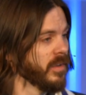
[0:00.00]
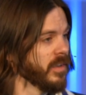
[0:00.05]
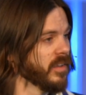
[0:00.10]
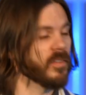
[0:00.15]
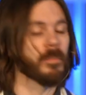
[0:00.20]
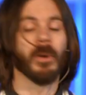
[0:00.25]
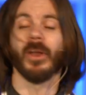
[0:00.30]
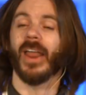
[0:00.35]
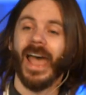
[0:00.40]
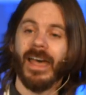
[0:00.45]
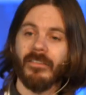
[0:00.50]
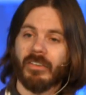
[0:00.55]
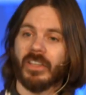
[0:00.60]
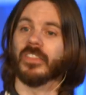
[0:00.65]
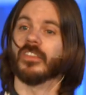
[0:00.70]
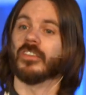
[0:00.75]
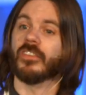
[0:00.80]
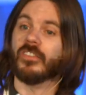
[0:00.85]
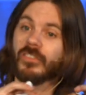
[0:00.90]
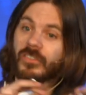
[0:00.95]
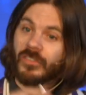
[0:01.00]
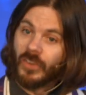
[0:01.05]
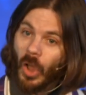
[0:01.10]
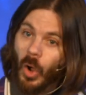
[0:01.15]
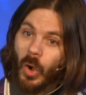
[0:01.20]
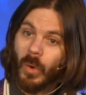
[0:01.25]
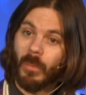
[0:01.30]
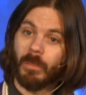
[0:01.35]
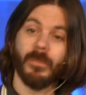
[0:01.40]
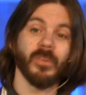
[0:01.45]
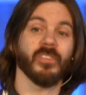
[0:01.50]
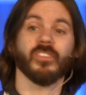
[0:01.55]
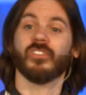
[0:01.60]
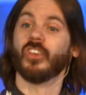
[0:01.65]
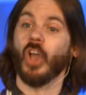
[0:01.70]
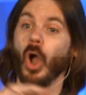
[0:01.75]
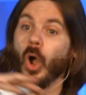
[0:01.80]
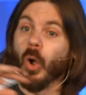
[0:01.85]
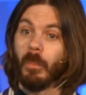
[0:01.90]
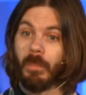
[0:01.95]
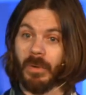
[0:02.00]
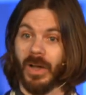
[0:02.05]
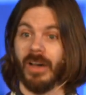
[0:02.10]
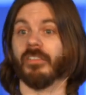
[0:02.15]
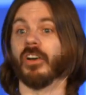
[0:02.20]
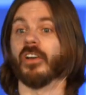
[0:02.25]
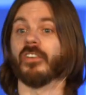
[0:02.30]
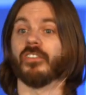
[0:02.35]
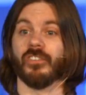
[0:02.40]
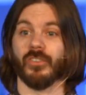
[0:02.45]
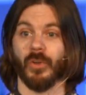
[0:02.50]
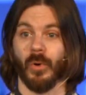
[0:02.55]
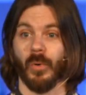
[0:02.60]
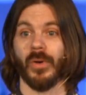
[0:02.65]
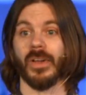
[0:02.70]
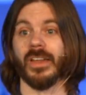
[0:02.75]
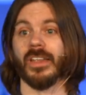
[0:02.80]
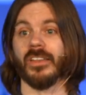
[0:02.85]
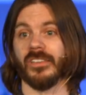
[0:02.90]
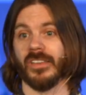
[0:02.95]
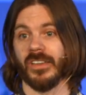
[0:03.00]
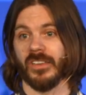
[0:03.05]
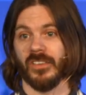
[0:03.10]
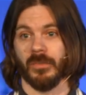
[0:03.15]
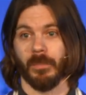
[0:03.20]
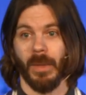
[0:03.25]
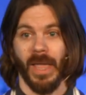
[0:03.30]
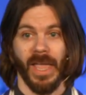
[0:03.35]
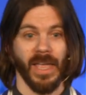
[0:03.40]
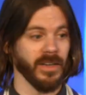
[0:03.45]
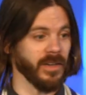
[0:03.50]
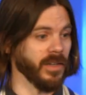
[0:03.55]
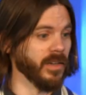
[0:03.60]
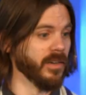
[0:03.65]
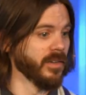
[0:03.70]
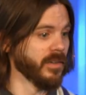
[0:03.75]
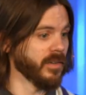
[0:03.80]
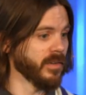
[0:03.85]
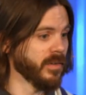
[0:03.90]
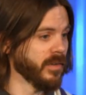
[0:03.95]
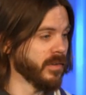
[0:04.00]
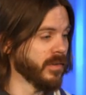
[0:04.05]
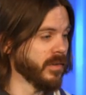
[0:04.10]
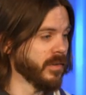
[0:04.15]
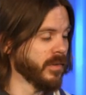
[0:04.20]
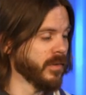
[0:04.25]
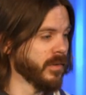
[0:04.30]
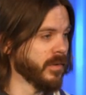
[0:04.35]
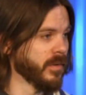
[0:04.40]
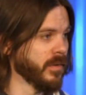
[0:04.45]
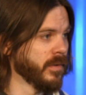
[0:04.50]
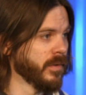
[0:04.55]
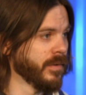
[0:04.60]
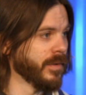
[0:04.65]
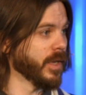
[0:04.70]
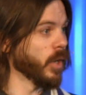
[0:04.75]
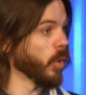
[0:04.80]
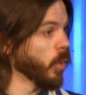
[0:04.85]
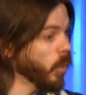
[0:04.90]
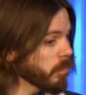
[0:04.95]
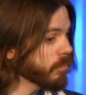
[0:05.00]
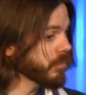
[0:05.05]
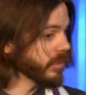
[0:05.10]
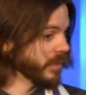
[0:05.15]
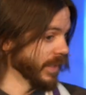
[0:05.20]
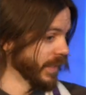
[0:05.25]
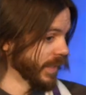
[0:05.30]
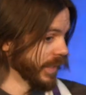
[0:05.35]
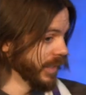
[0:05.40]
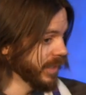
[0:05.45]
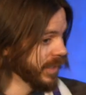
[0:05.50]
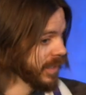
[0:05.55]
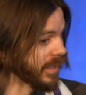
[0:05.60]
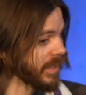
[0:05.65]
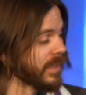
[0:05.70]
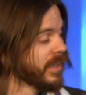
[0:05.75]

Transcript: It's about having the scope of our stories expanded. And hopefully,